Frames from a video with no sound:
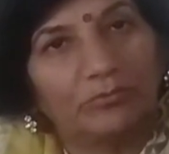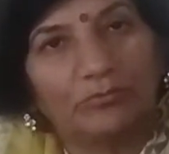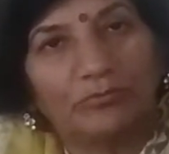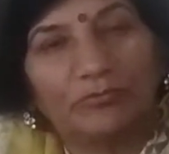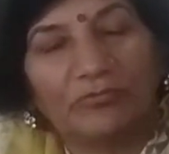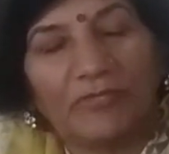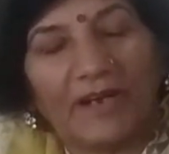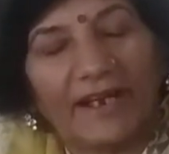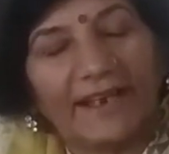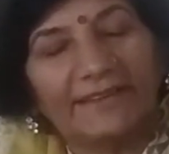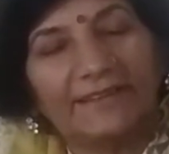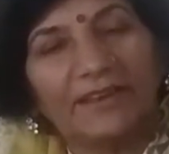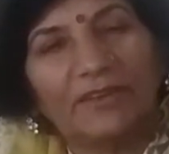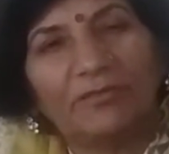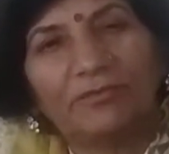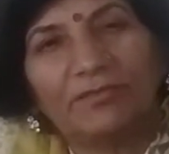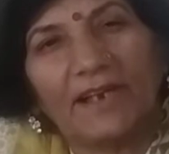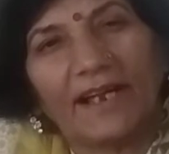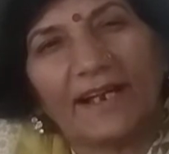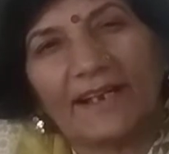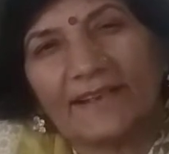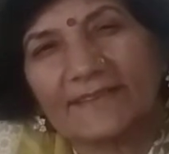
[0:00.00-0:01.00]
why the
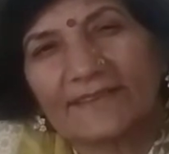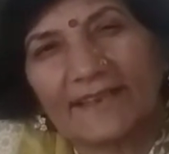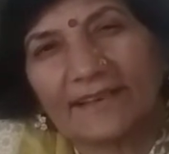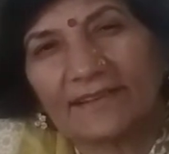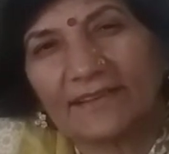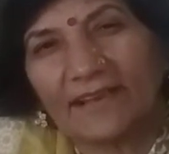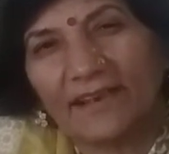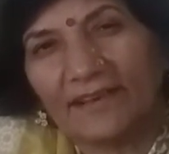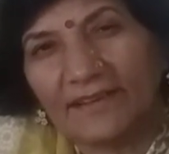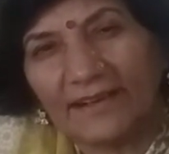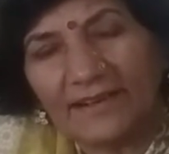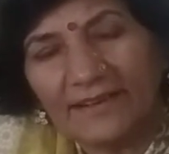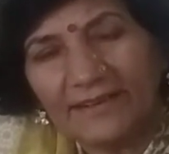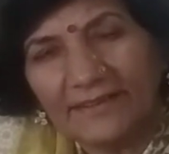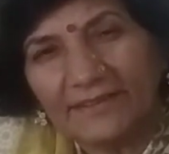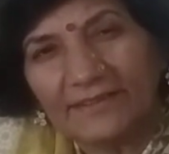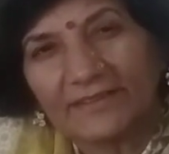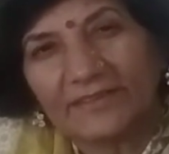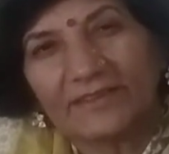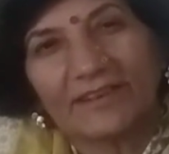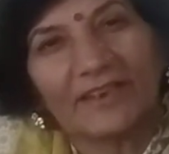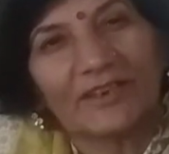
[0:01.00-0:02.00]
flowers are colored?
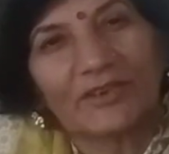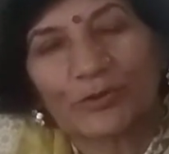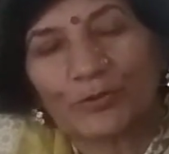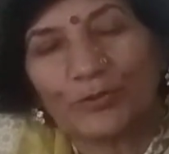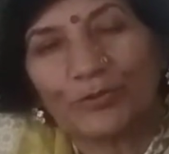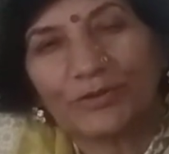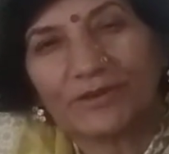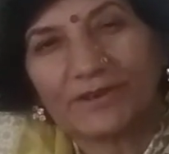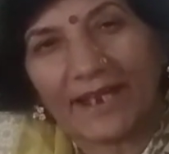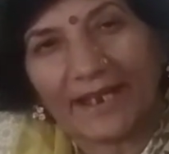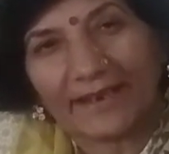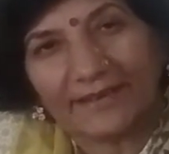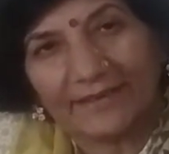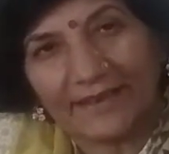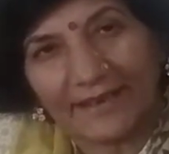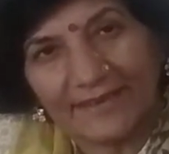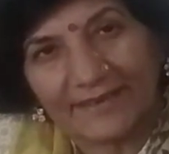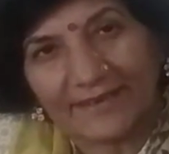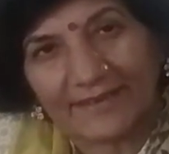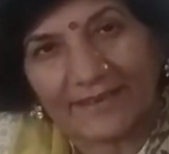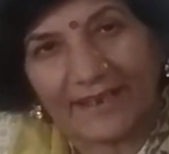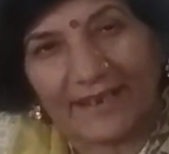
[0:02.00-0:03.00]
Just to attract the
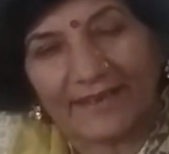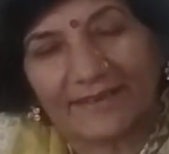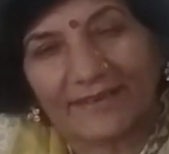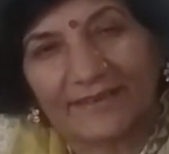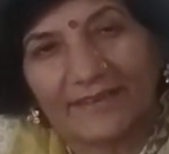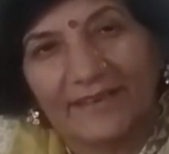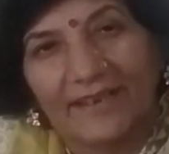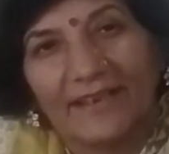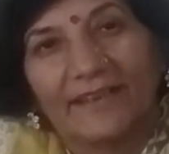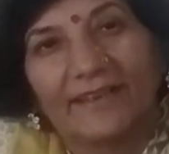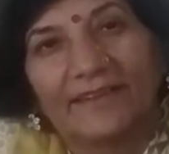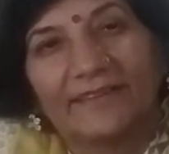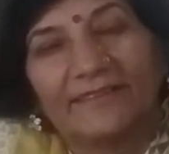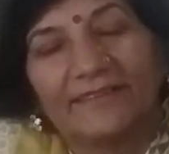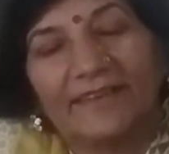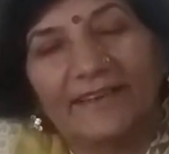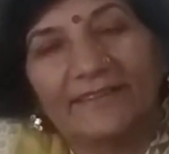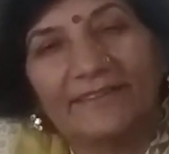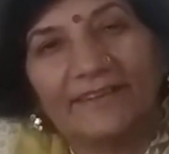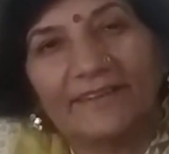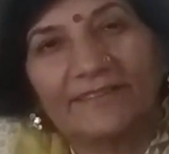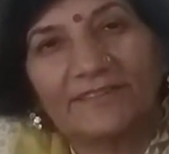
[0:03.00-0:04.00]
insects.
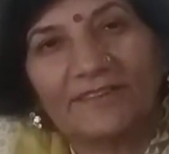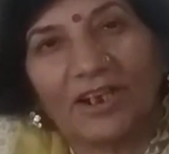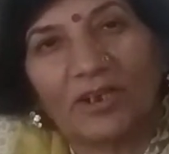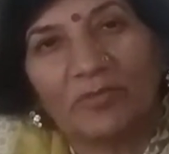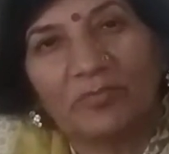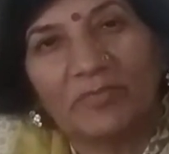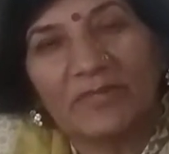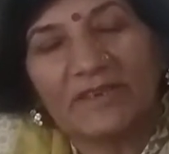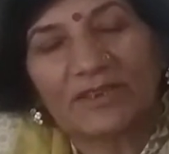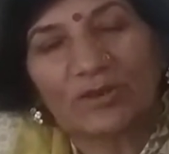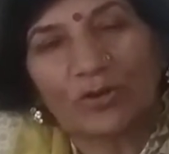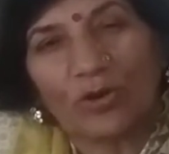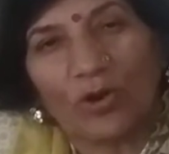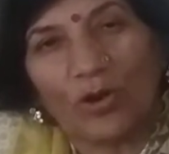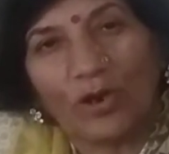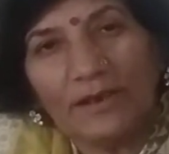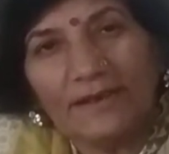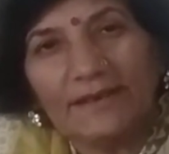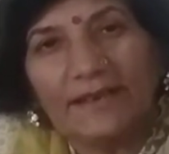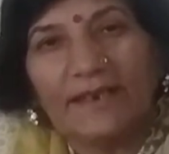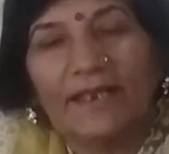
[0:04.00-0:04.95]
Then the term is called